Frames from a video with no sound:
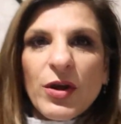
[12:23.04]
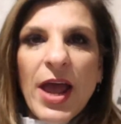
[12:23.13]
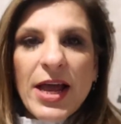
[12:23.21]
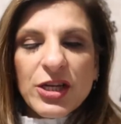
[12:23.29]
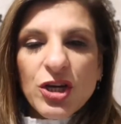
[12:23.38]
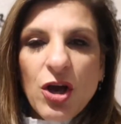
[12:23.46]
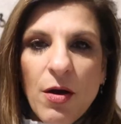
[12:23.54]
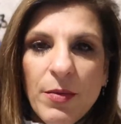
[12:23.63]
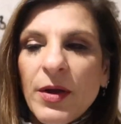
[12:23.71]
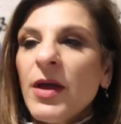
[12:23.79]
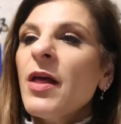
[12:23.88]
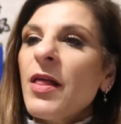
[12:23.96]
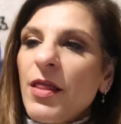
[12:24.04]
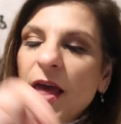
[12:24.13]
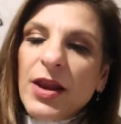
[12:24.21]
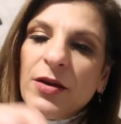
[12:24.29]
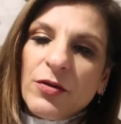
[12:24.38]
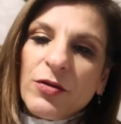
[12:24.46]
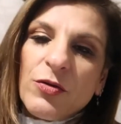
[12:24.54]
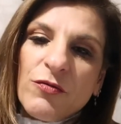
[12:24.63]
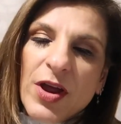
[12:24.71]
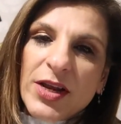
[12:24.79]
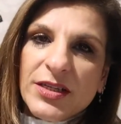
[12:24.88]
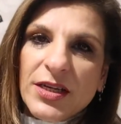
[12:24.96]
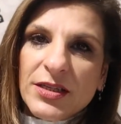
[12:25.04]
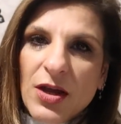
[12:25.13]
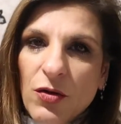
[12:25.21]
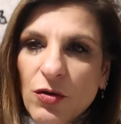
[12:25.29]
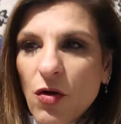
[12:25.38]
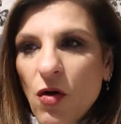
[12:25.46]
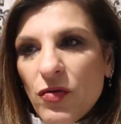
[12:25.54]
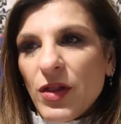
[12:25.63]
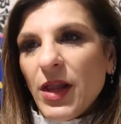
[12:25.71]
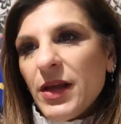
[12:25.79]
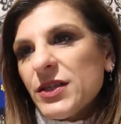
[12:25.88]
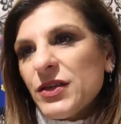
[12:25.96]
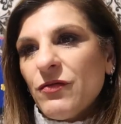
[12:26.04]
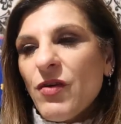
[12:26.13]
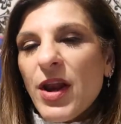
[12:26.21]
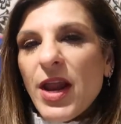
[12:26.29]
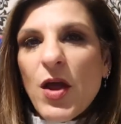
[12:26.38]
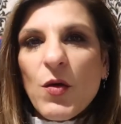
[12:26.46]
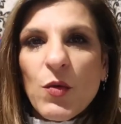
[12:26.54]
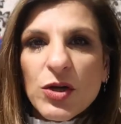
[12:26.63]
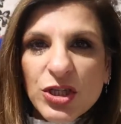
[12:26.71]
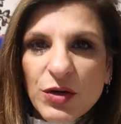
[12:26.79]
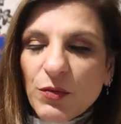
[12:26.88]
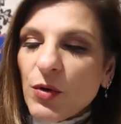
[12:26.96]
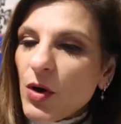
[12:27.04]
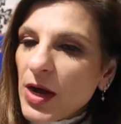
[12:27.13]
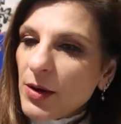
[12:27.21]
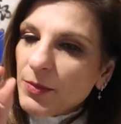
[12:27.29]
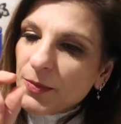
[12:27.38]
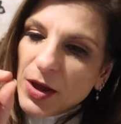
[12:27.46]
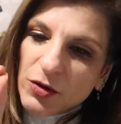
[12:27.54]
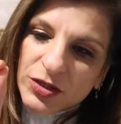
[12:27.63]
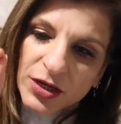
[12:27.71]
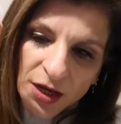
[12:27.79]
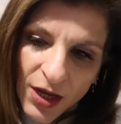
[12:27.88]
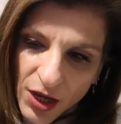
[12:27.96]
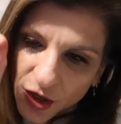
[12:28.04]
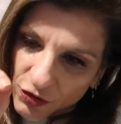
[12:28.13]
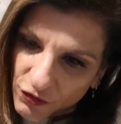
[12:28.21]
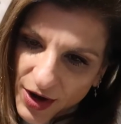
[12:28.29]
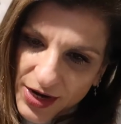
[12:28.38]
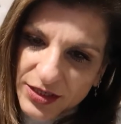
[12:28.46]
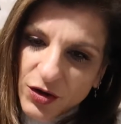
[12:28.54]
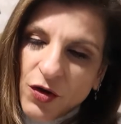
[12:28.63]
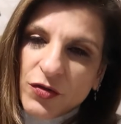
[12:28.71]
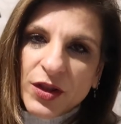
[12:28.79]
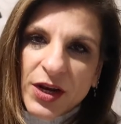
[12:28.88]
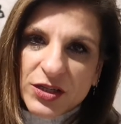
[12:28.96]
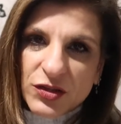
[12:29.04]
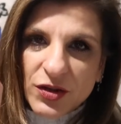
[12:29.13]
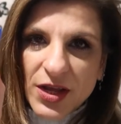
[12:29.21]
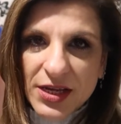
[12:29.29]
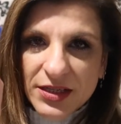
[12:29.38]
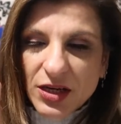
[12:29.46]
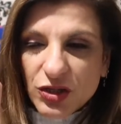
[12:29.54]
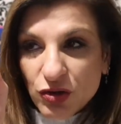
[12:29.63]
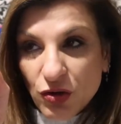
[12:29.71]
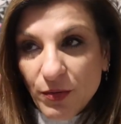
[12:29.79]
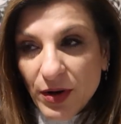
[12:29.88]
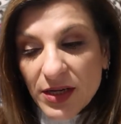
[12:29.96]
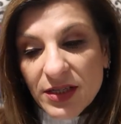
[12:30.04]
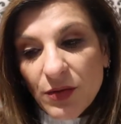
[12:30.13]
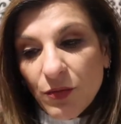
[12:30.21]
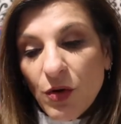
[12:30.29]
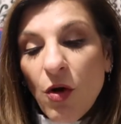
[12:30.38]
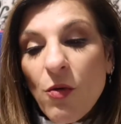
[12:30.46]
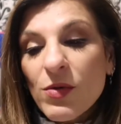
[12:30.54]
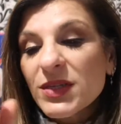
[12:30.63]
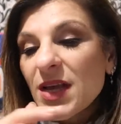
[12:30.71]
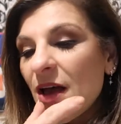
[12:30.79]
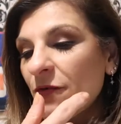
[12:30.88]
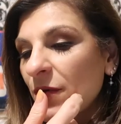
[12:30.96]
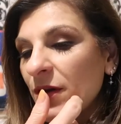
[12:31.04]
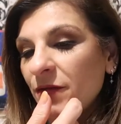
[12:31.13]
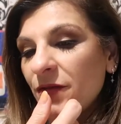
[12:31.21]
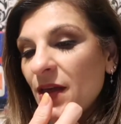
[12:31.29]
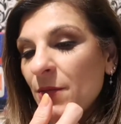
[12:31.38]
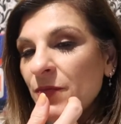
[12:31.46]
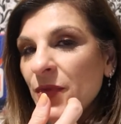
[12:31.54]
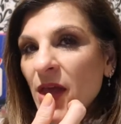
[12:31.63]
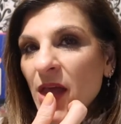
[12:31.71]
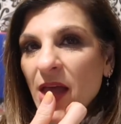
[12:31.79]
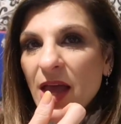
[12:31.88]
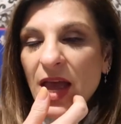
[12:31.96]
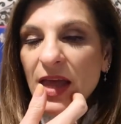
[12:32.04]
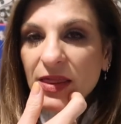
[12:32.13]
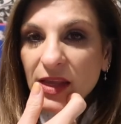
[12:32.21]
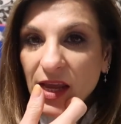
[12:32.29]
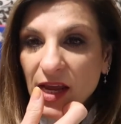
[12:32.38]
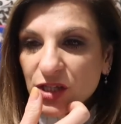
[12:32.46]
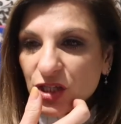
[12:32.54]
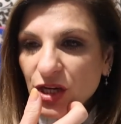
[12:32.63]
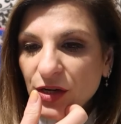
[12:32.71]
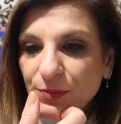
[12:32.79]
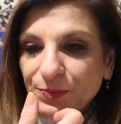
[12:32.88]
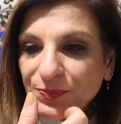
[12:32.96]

ketchup, then you write it down on the list. You run out of washing powder, you write it on the list. So that's our shopping list, and we always have one of them in the kitchen.